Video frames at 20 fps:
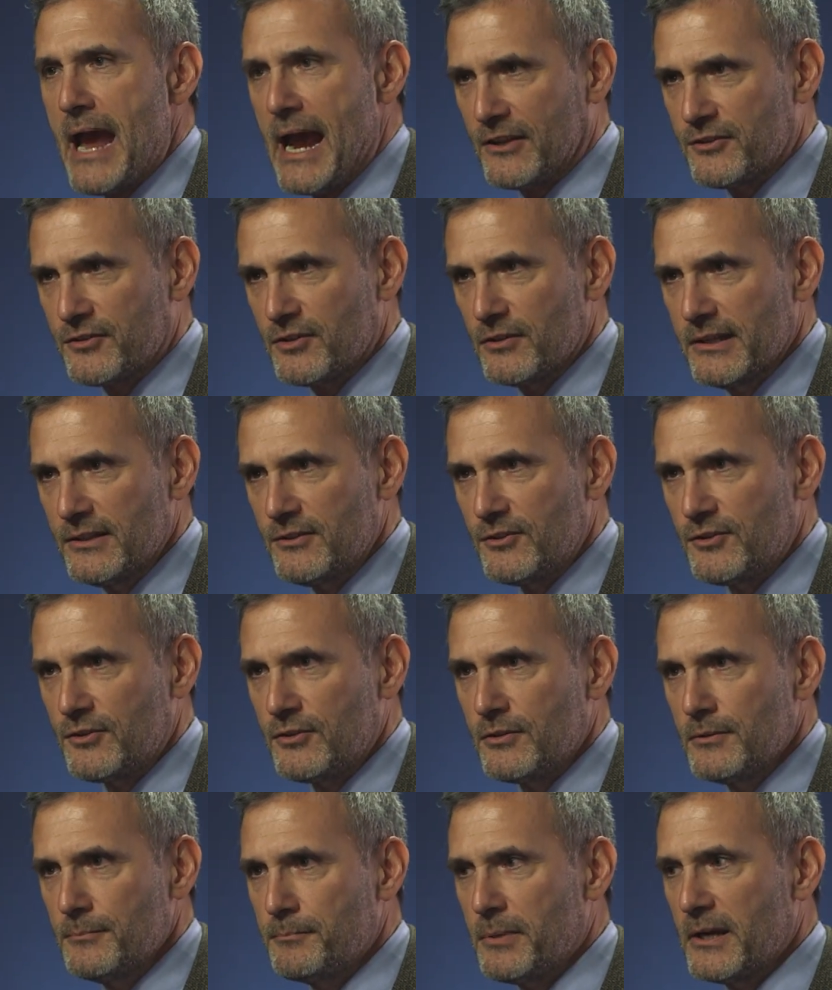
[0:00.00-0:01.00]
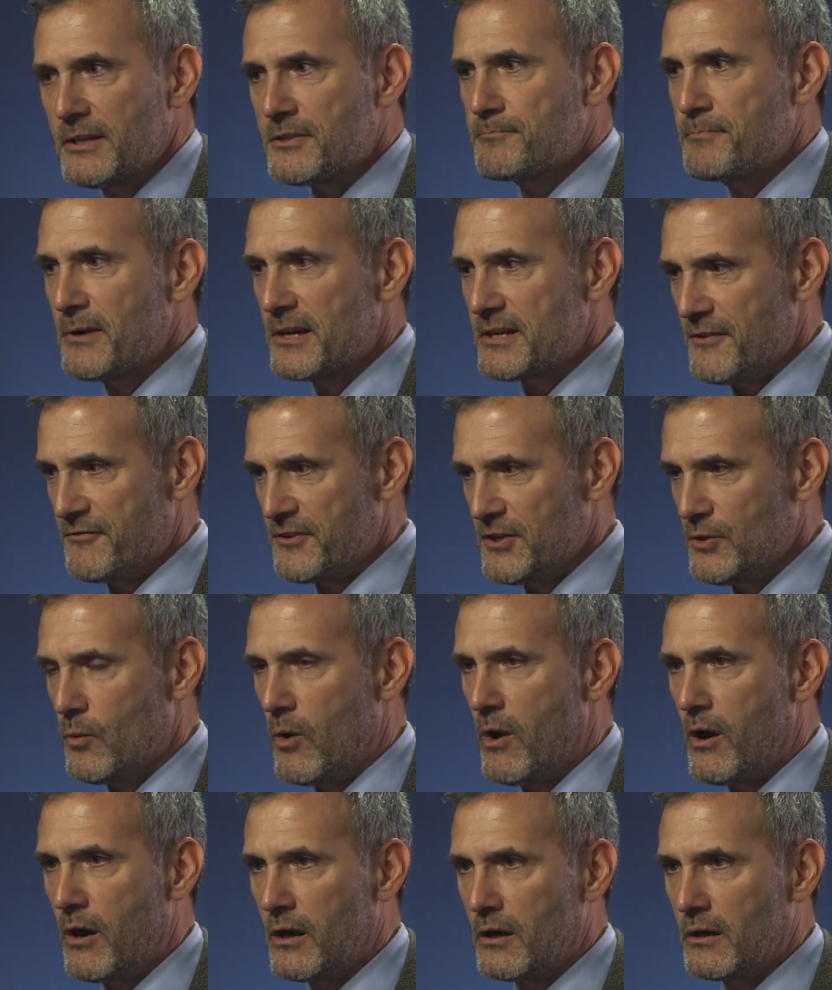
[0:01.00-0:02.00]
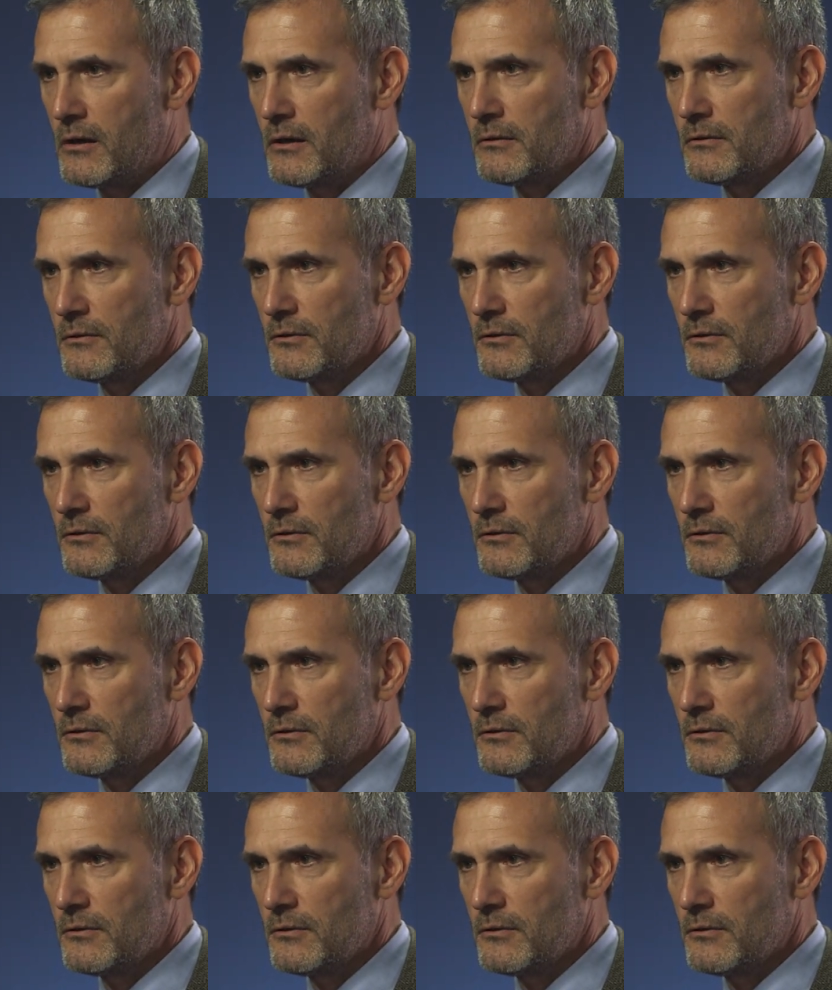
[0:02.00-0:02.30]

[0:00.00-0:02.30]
excellence, but but if you are